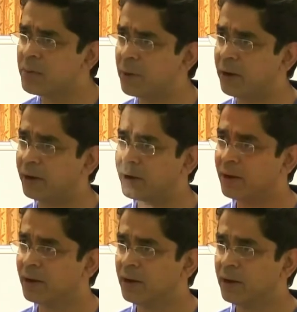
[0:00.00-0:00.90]
repair?
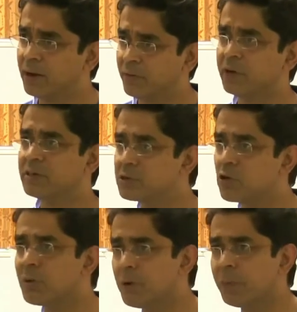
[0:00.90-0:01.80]
We are just
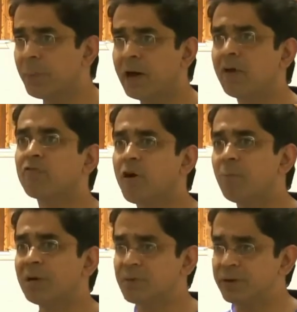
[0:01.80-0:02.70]
talking about repair of
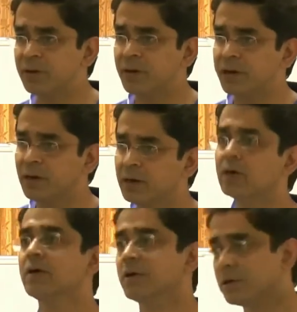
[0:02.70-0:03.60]
complex ventral hernia.
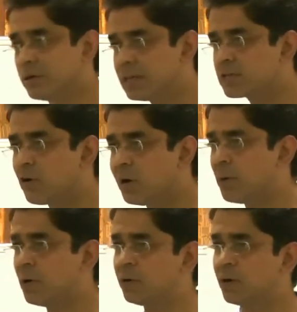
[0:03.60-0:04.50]
Let's talk
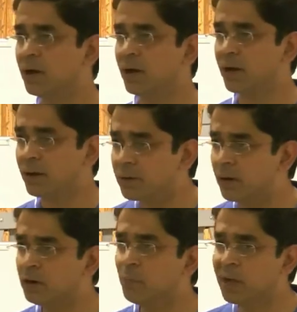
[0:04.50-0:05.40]
about
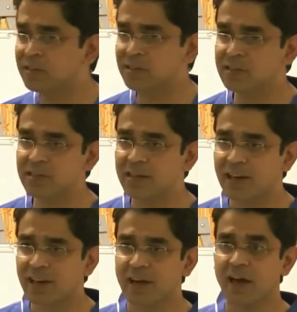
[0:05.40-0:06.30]
hernioplasties.
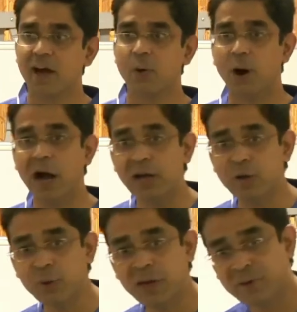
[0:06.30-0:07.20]
Why
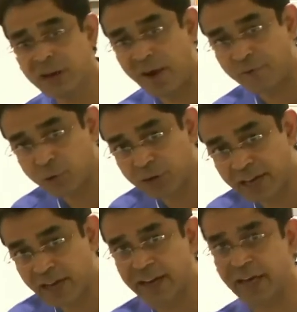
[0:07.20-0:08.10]
do we even have to
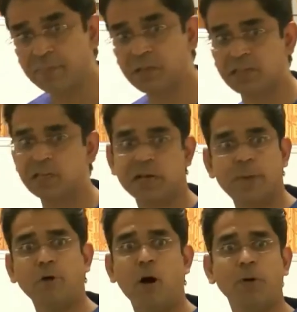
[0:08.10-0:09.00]
take a name such as
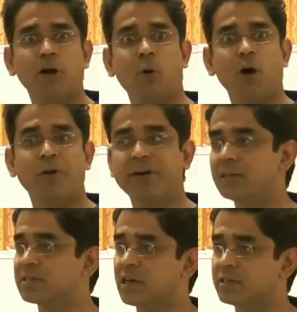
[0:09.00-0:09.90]
abdominal wall
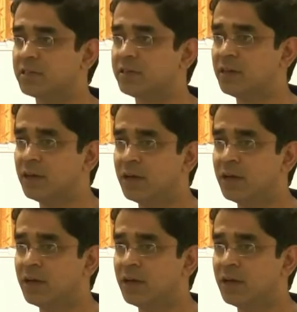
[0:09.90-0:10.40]
reconstruction?